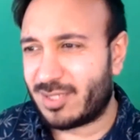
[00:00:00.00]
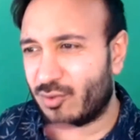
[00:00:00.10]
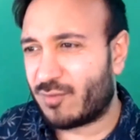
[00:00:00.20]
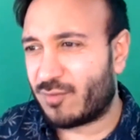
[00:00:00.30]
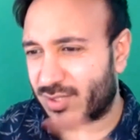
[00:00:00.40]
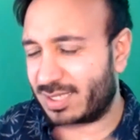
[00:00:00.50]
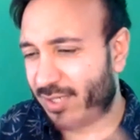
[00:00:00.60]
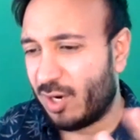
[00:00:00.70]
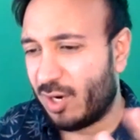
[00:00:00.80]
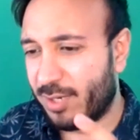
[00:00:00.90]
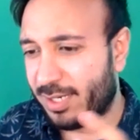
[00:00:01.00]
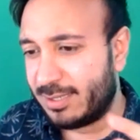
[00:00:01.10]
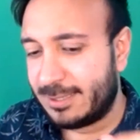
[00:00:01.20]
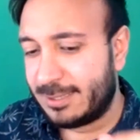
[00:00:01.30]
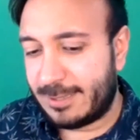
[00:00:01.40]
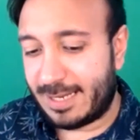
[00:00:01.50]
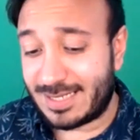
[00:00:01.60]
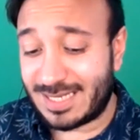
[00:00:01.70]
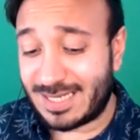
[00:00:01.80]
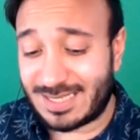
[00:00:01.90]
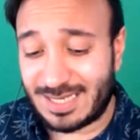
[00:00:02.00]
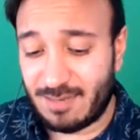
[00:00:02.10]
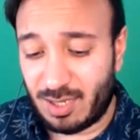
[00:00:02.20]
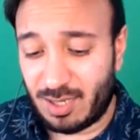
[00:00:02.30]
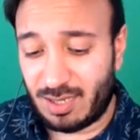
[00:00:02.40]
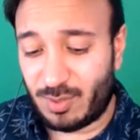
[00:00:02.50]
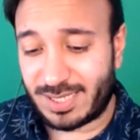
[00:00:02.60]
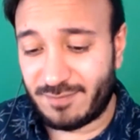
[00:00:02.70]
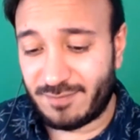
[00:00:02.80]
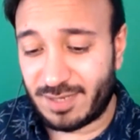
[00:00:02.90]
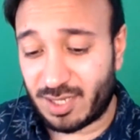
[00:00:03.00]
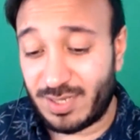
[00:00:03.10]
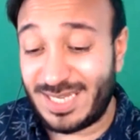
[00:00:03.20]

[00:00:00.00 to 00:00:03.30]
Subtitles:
It's sort of constantly growing. And I said to him, I want to give it a go.